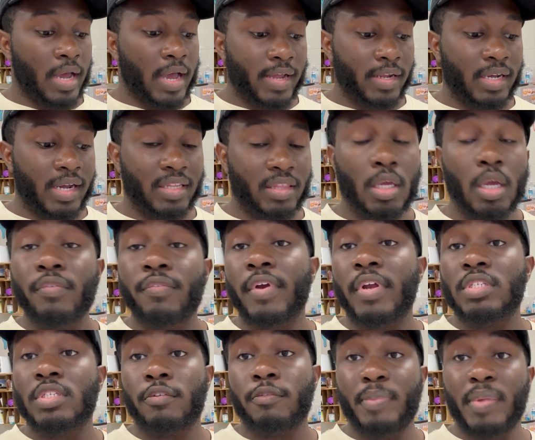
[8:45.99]
I got their
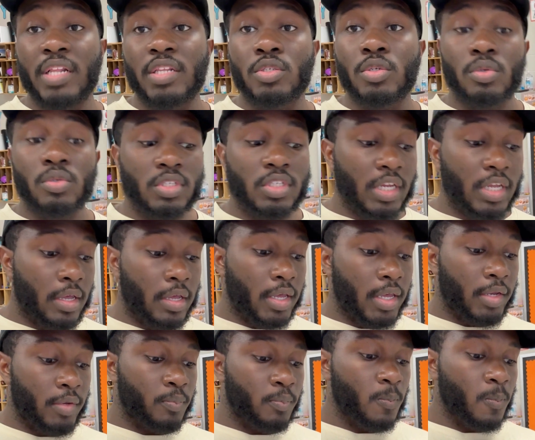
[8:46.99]
Friends of Pencils
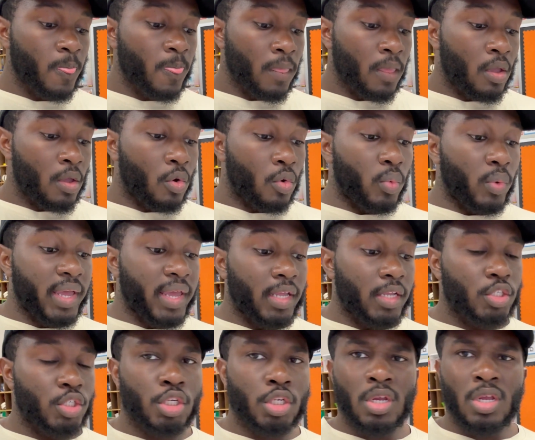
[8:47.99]
done,
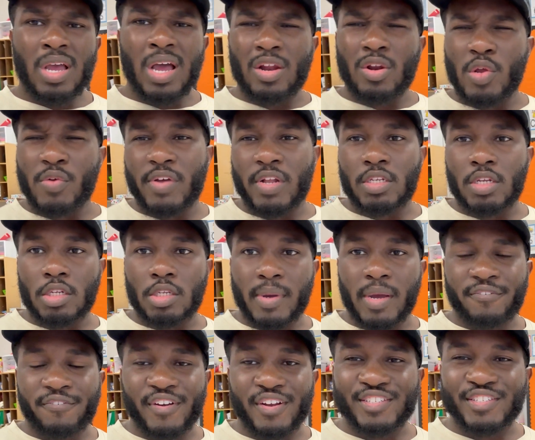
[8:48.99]
which I don't know if I talked
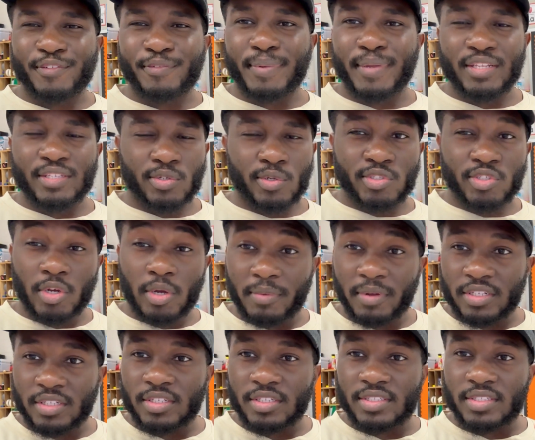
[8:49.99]
about Friends of Pencils, so I'm
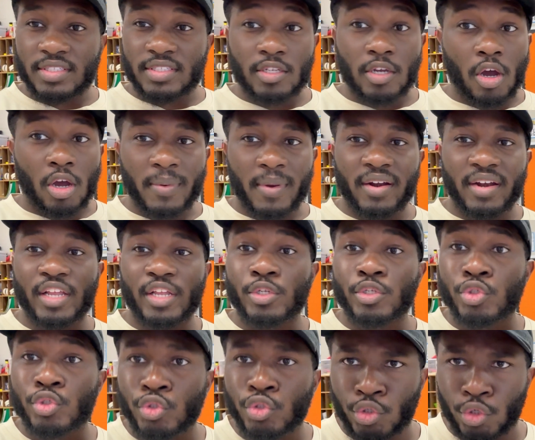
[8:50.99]
gonna talk about it
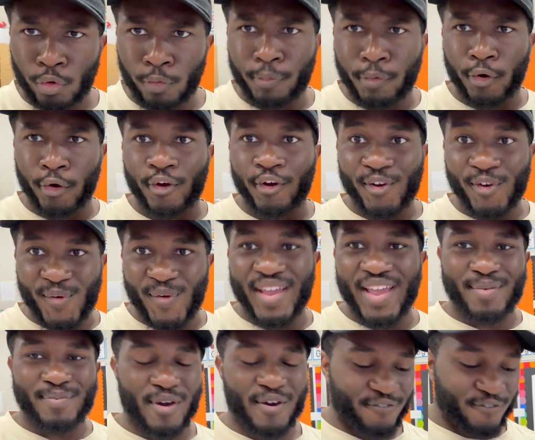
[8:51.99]
super
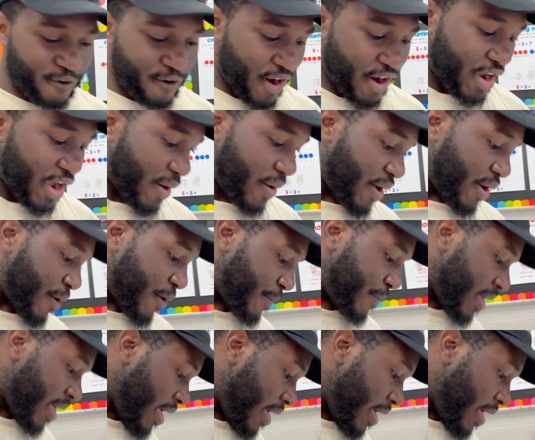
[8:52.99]
quick before I go home.